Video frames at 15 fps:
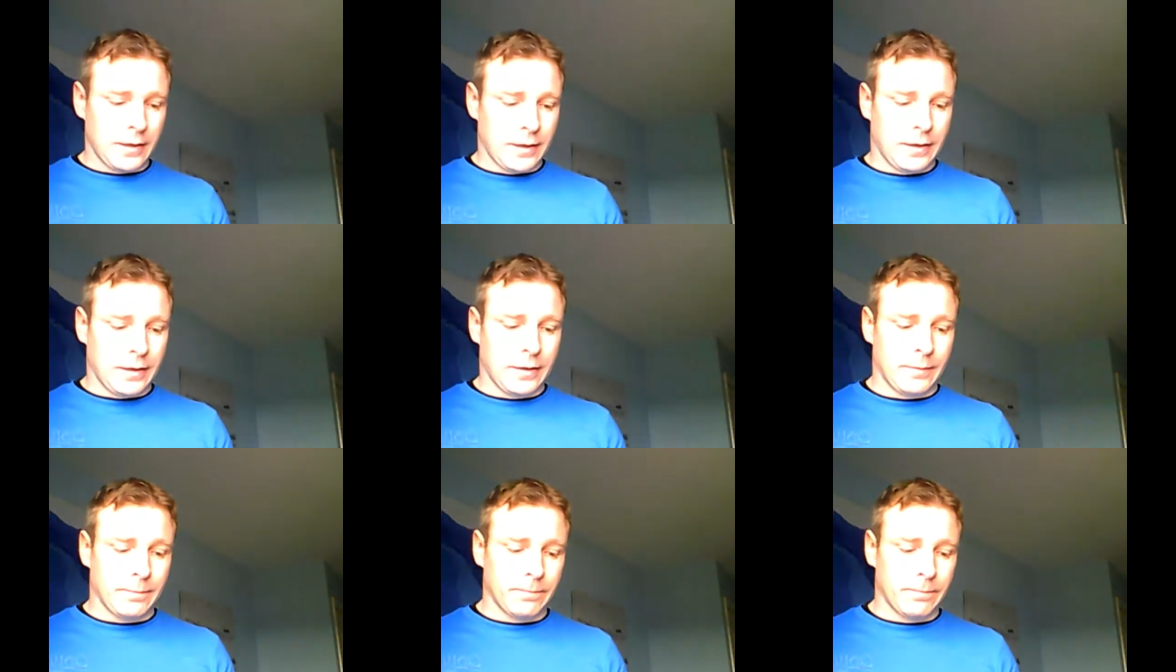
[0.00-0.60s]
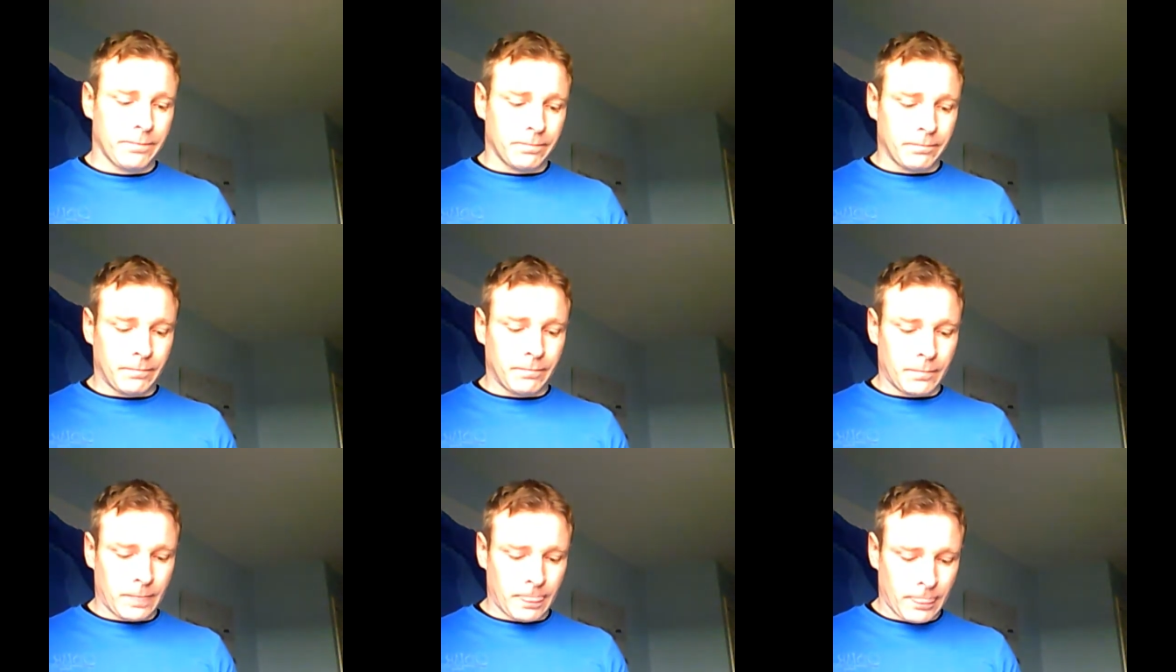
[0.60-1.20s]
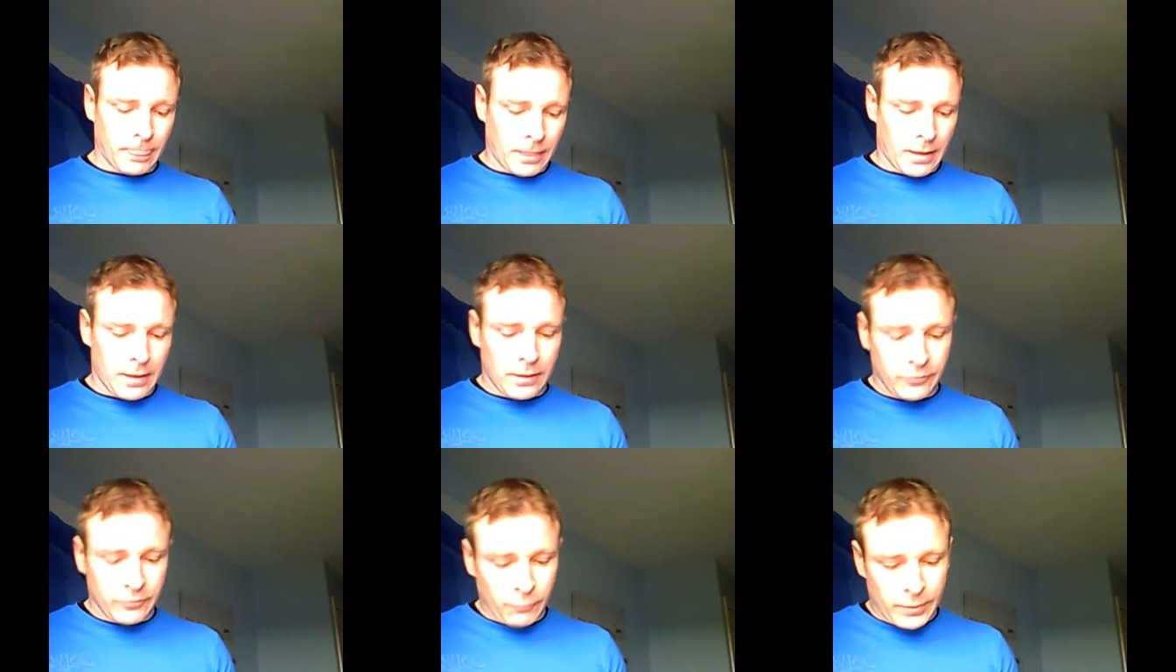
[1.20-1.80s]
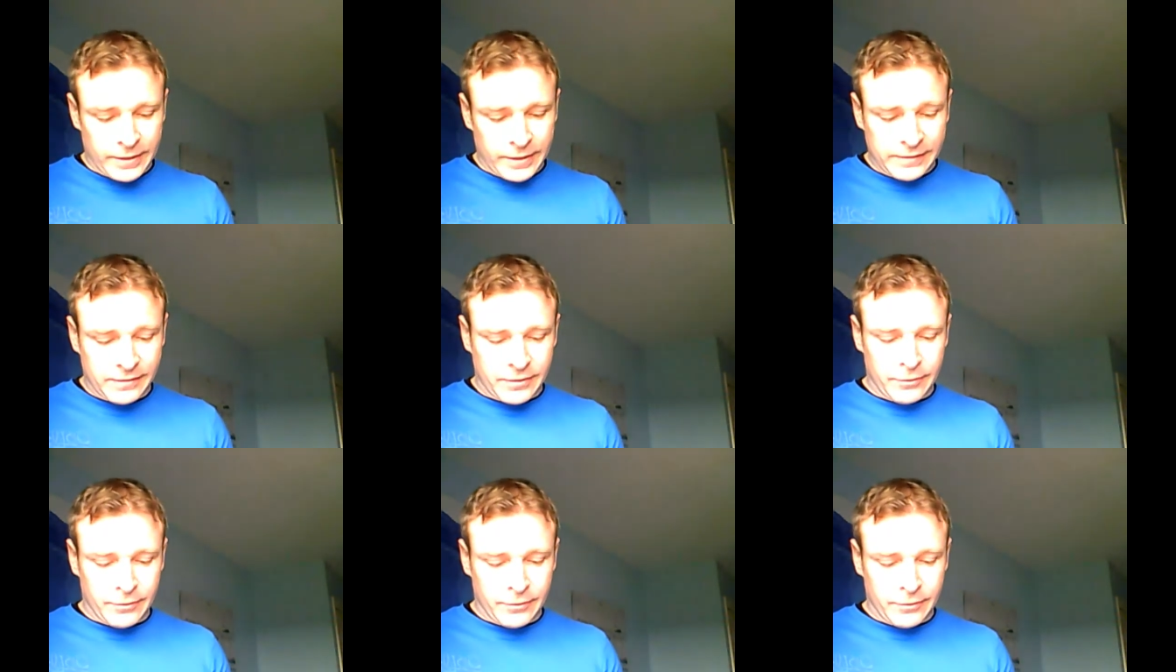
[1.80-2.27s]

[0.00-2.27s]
Um, it's quite easy